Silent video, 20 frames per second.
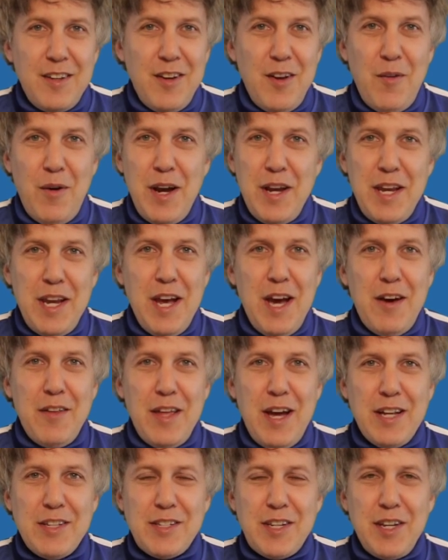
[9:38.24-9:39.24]
No idea how
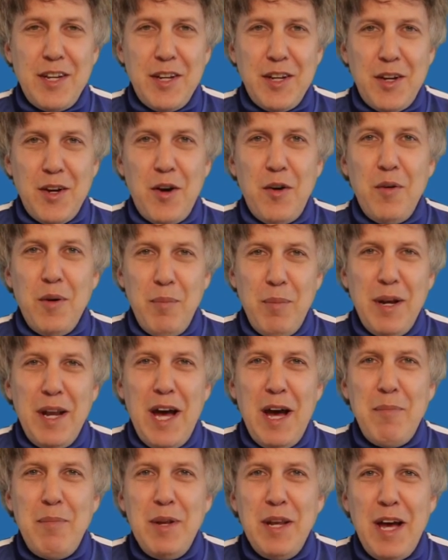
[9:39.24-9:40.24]
that's going to go, but
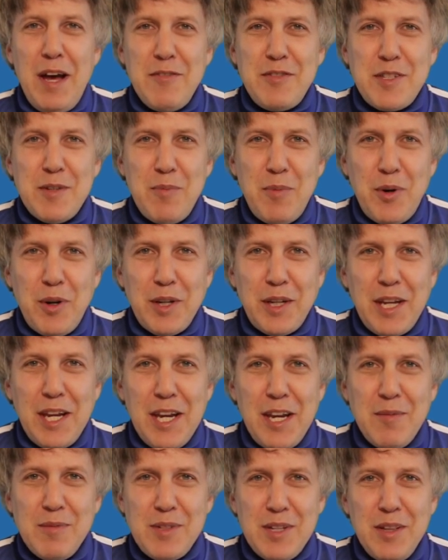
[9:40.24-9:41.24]
happy to have some more
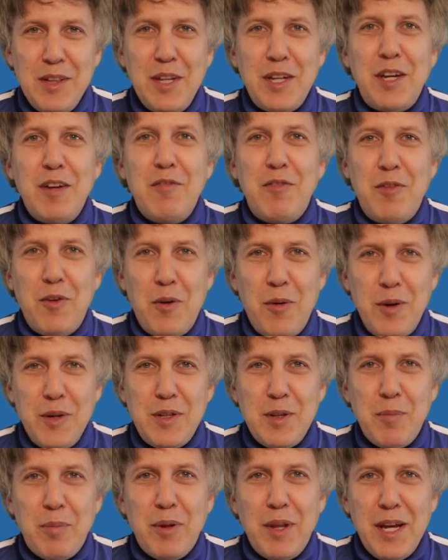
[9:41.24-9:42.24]
games and looking
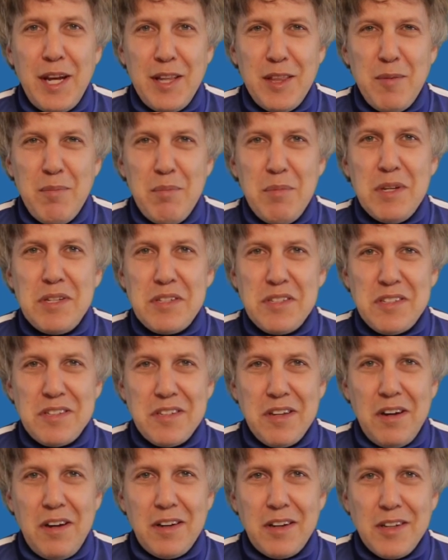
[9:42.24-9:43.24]
forward to playing the
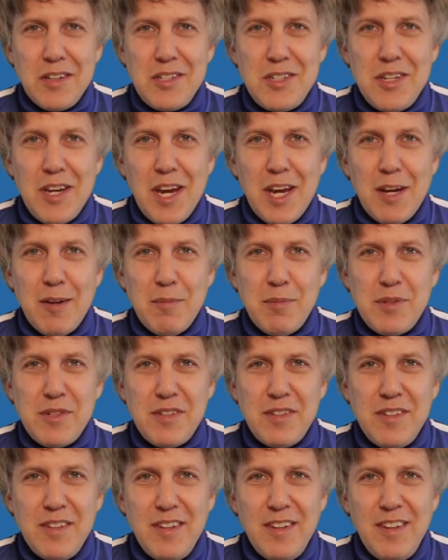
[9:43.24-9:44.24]
Mississauga
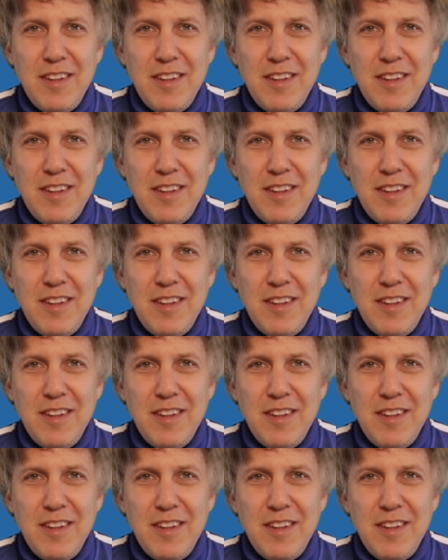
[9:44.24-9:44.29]
champs.